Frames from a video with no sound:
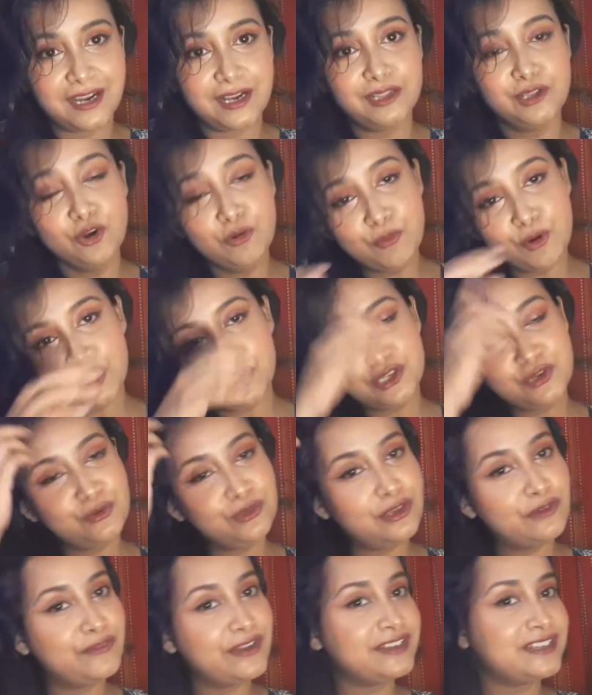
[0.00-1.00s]
low
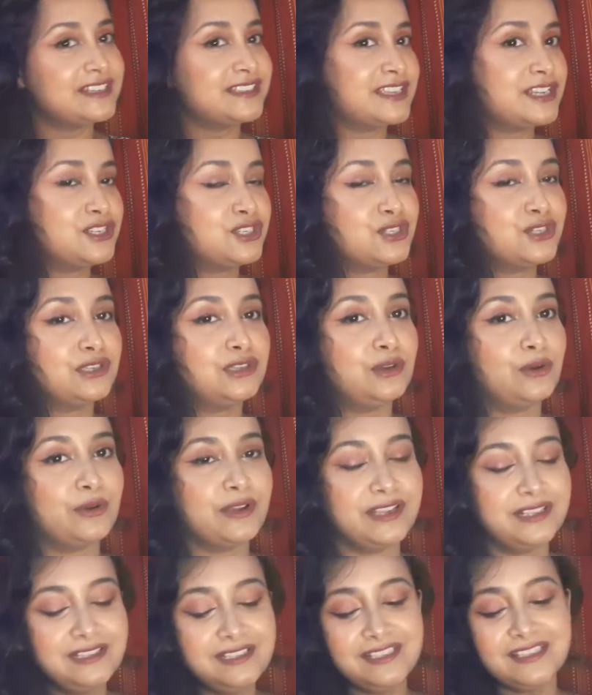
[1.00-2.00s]
molecular weight essential
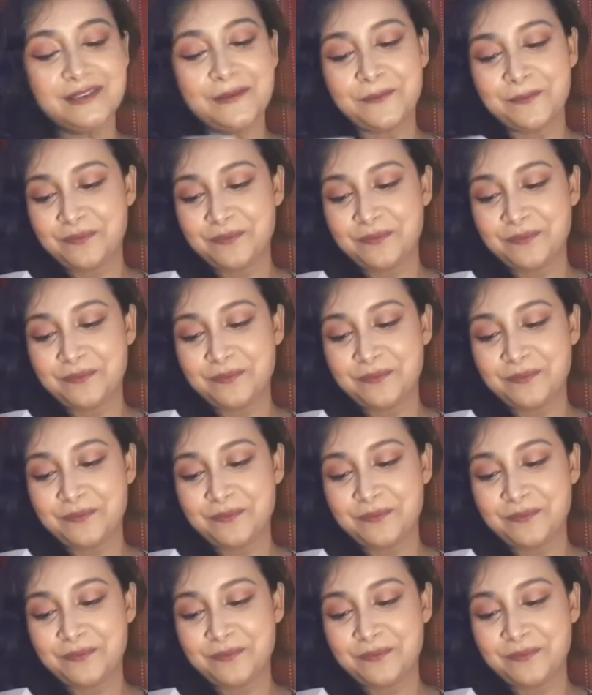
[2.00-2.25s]
oils.